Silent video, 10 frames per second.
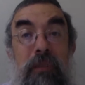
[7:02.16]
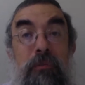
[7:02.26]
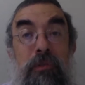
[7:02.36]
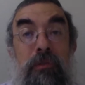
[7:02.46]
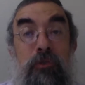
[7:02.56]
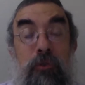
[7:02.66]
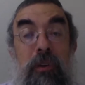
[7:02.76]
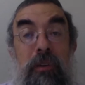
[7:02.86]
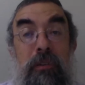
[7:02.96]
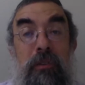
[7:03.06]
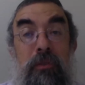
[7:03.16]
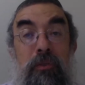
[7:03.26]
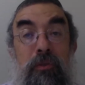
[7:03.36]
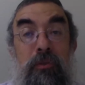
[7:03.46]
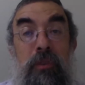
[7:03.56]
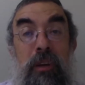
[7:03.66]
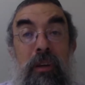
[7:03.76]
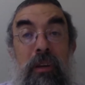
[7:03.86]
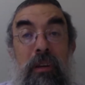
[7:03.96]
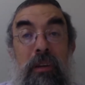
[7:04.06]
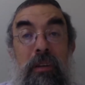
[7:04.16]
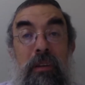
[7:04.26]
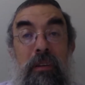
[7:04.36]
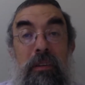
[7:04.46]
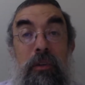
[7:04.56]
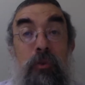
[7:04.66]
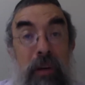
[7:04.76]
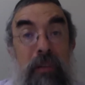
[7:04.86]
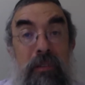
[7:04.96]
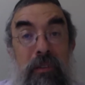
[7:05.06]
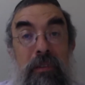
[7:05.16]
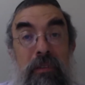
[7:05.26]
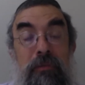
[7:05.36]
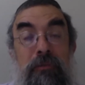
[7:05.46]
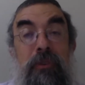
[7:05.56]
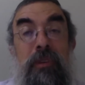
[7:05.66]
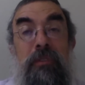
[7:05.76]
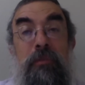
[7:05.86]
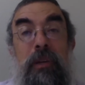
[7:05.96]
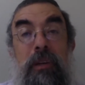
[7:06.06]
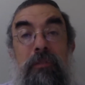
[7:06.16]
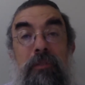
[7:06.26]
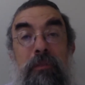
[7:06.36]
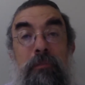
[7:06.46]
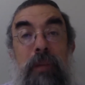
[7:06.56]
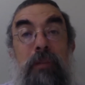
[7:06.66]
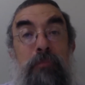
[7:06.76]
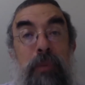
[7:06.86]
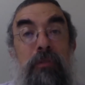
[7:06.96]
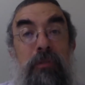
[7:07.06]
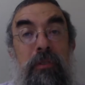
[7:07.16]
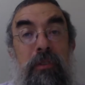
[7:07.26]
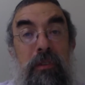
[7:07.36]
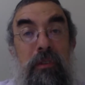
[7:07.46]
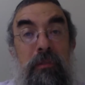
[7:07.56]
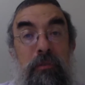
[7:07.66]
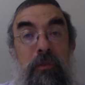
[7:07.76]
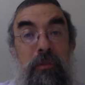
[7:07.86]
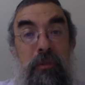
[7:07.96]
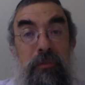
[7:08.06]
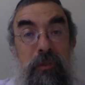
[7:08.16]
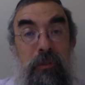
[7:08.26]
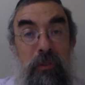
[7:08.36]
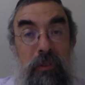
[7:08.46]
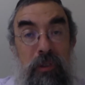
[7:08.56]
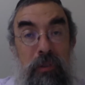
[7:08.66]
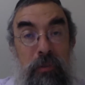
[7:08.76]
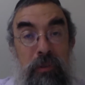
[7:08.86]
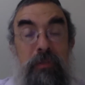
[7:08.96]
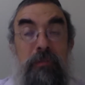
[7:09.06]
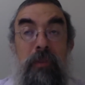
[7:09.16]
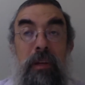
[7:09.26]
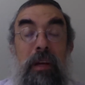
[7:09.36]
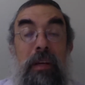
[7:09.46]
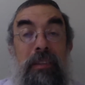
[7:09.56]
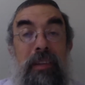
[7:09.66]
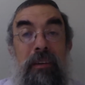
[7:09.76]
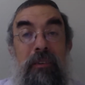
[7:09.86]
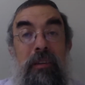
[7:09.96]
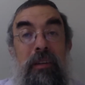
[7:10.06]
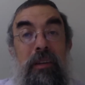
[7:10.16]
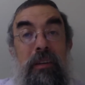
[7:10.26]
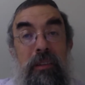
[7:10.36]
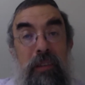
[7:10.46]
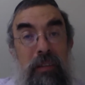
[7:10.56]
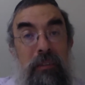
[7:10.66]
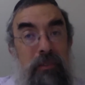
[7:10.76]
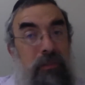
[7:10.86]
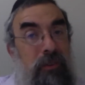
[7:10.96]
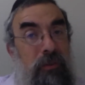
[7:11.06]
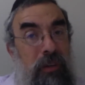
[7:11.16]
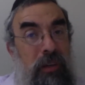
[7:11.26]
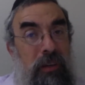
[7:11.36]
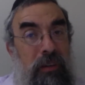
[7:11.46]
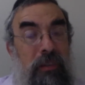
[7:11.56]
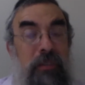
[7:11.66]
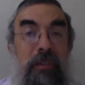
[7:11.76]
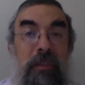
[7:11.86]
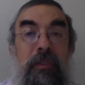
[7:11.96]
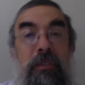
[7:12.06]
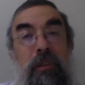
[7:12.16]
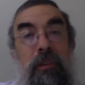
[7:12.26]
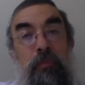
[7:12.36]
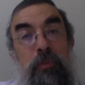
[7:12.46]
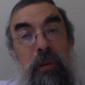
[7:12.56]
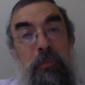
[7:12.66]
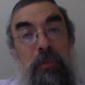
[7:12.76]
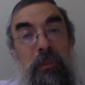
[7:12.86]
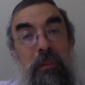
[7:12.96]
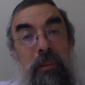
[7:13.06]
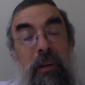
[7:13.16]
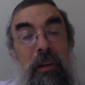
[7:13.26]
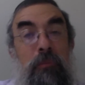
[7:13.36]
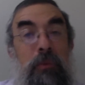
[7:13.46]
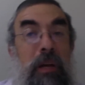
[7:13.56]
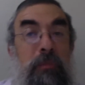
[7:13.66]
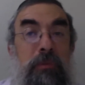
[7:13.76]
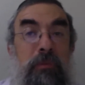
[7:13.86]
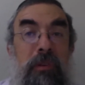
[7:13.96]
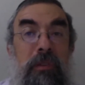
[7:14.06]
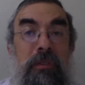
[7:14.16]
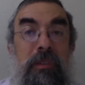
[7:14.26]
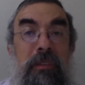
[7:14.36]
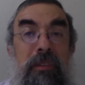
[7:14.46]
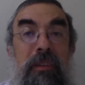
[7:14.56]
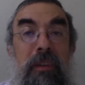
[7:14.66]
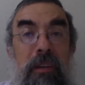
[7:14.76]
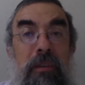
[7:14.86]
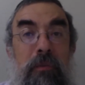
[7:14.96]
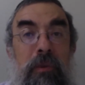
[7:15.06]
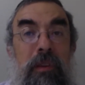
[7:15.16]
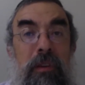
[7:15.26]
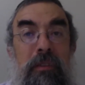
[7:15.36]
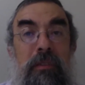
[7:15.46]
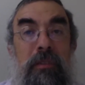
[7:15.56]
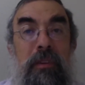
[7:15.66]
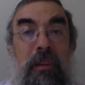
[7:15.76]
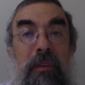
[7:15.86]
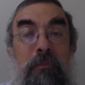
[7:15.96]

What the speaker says: it. They would try to correct their friend's behavior by imposing their point of view on the other person. Now, that is okay if it's done properly. What happened was that together with that,